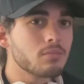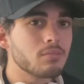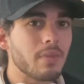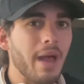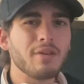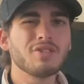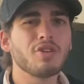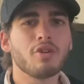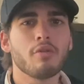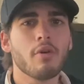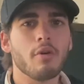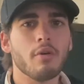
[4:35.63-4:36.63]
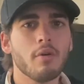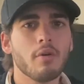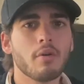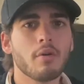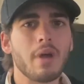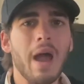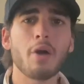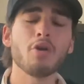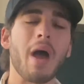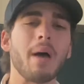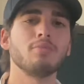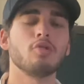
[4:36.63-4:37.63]
how's it gonna grow? How are your
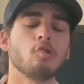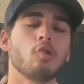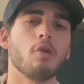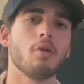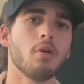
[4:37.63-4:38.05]
abs gonna grow?